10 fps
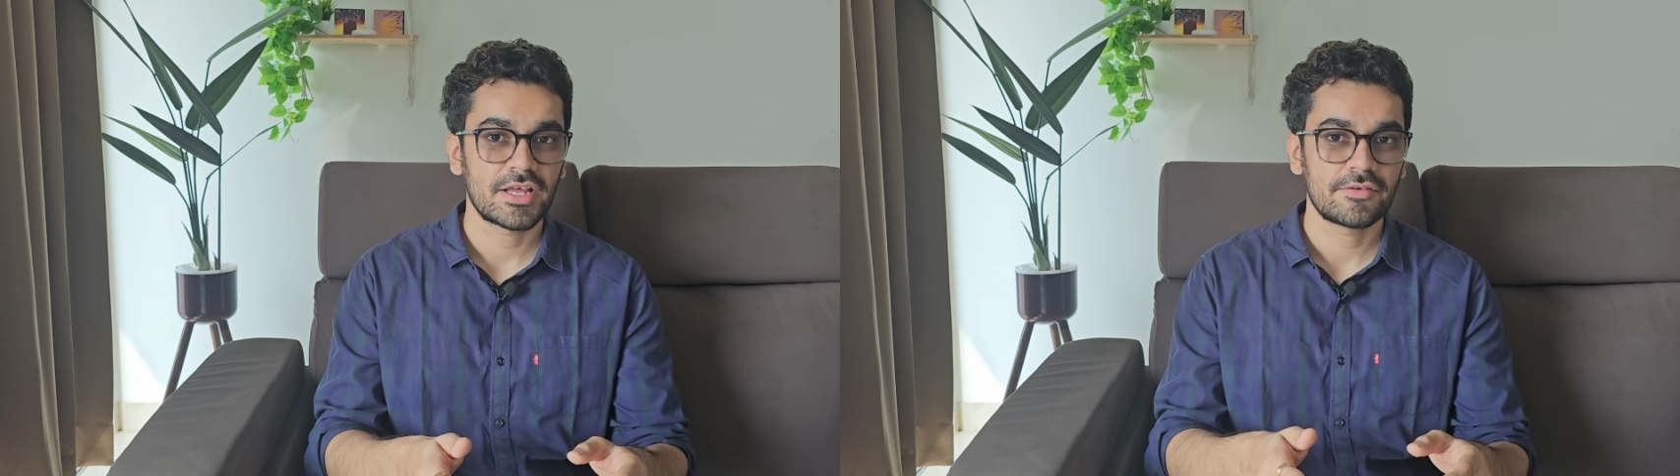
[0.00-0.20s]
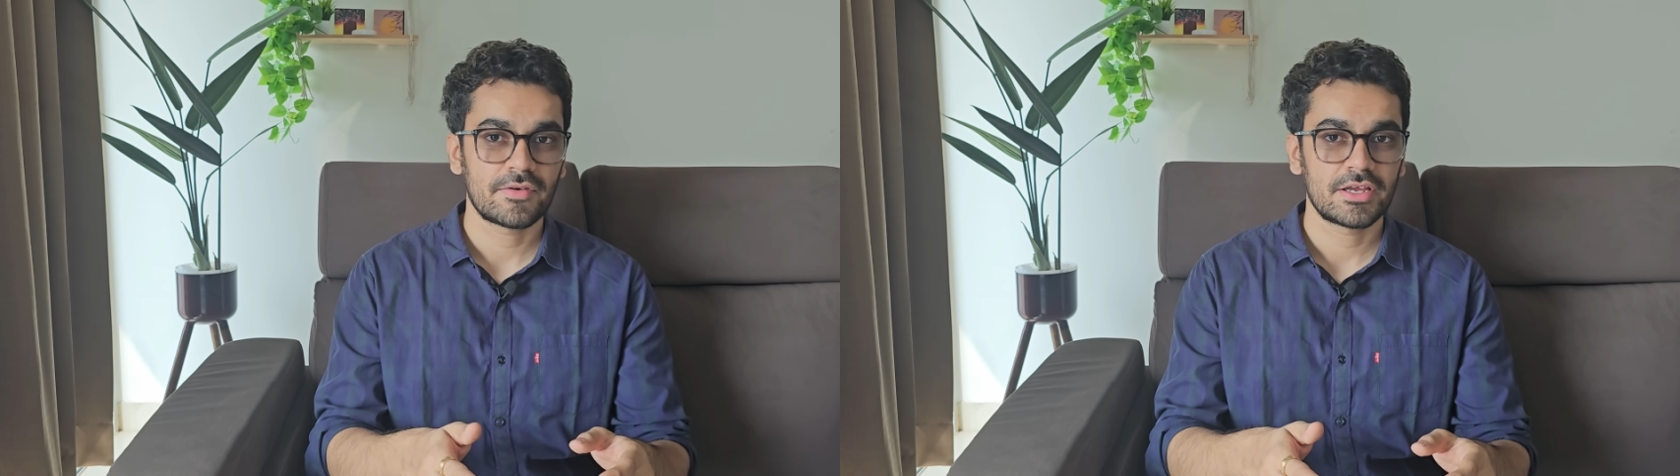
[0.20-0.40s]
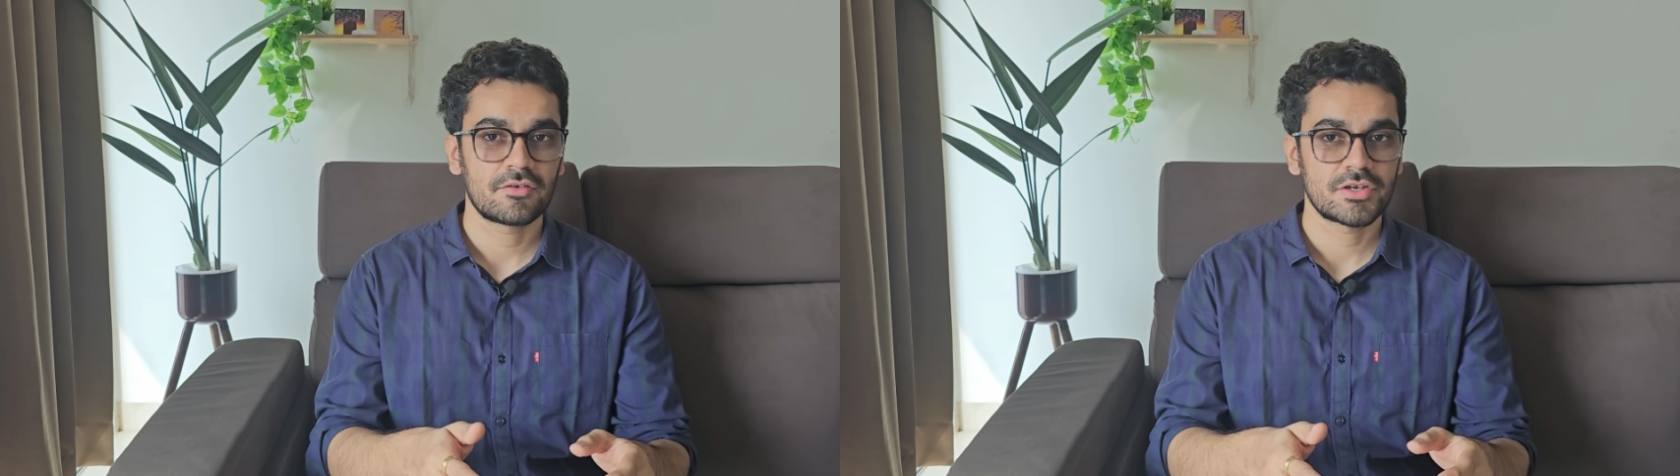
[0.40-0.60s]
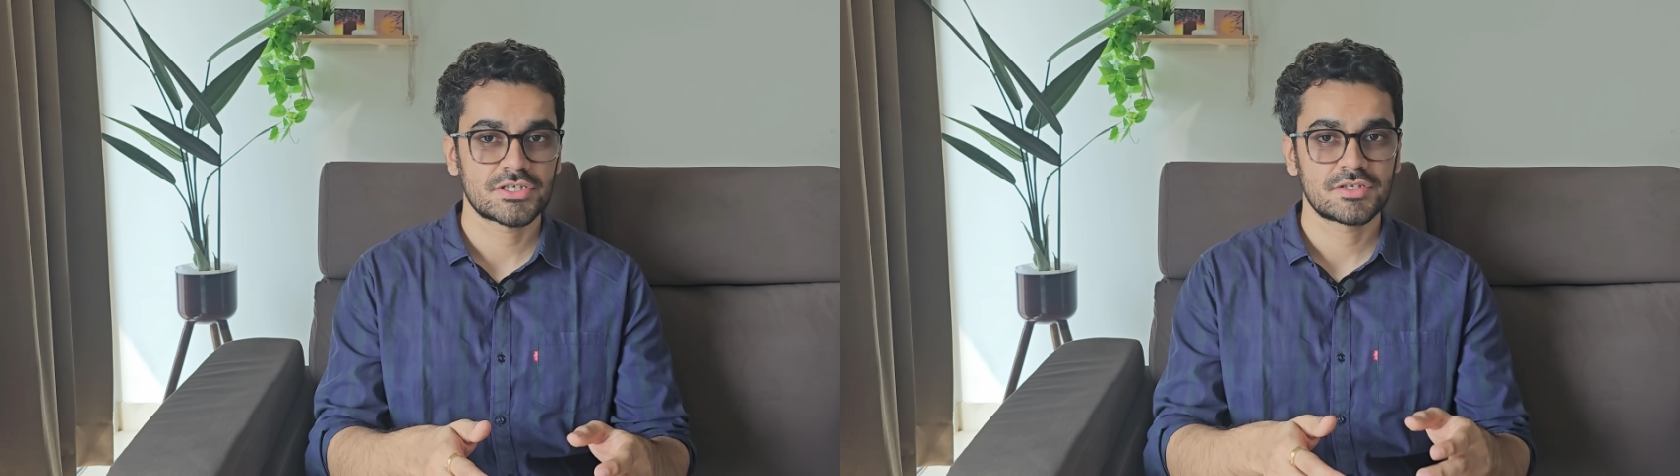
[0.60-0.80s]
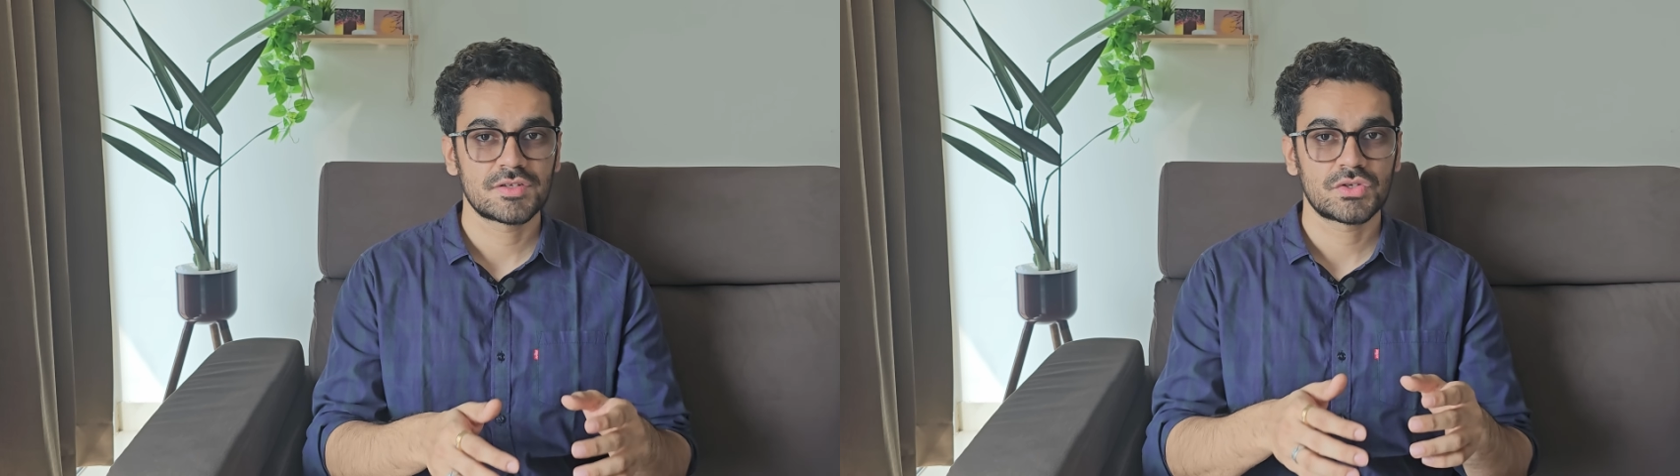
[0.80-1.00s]
clarifying
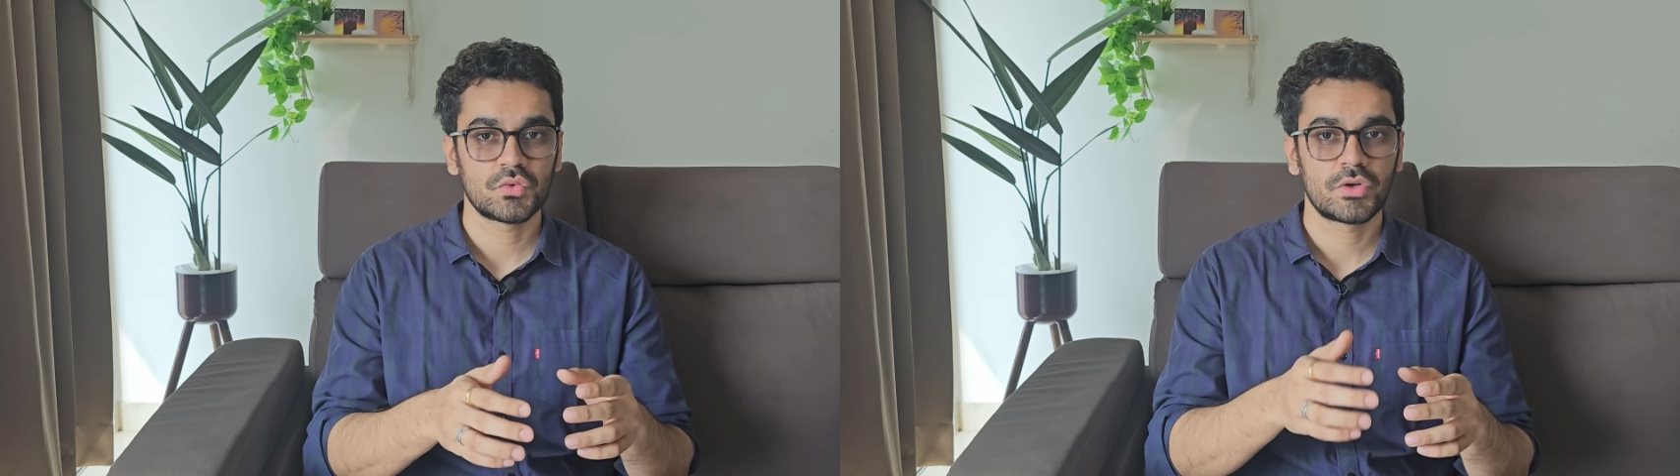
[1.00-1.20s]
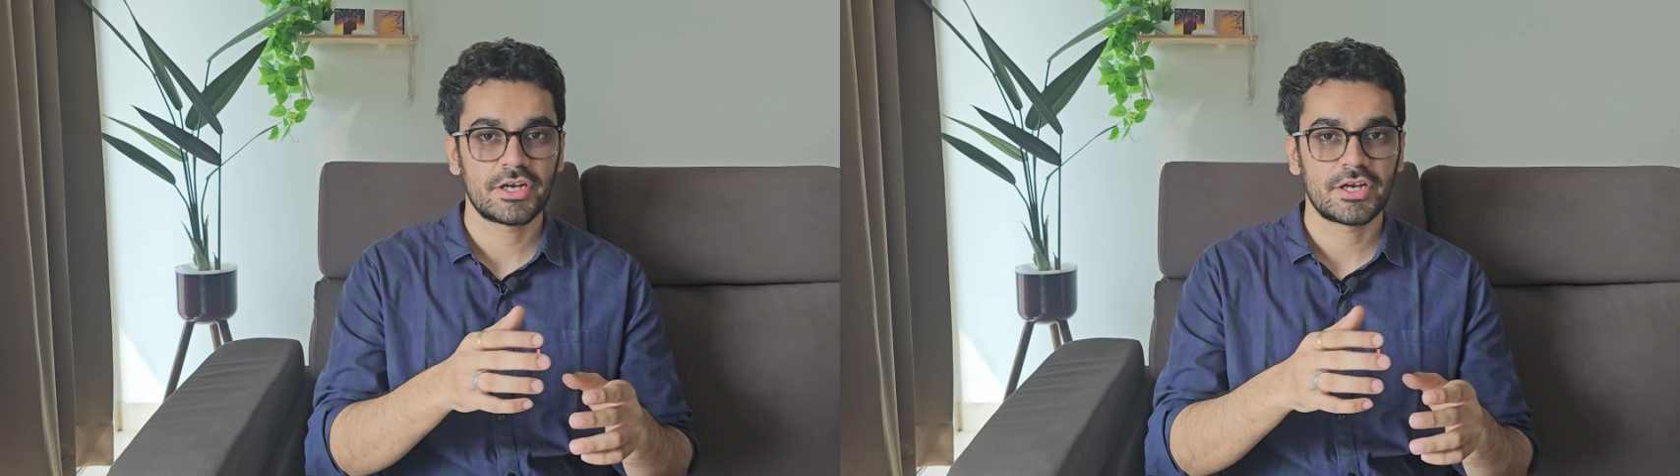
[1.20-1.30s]
questions to